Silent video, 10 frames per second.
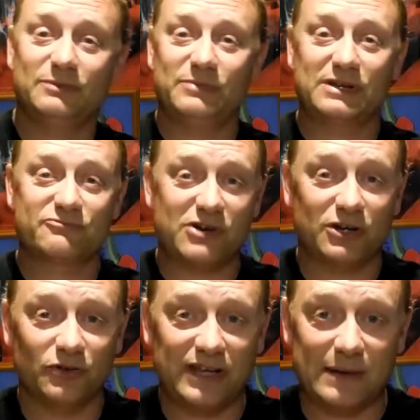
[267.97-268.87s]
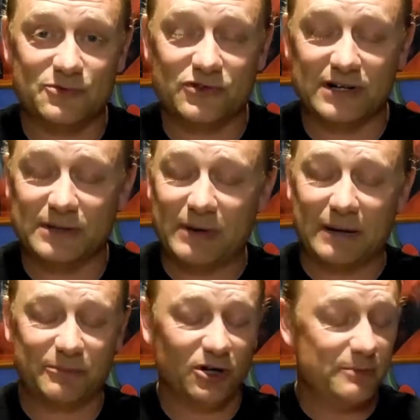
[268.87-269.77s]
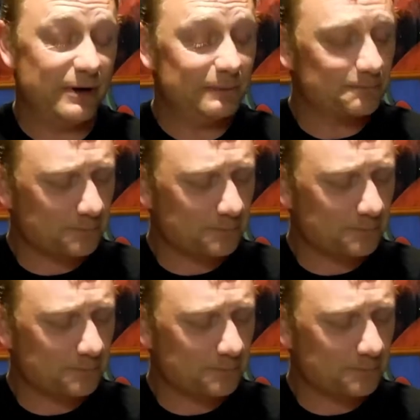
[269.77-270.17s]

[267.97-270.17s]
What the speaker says: being run on the Amstrad at the back behind me.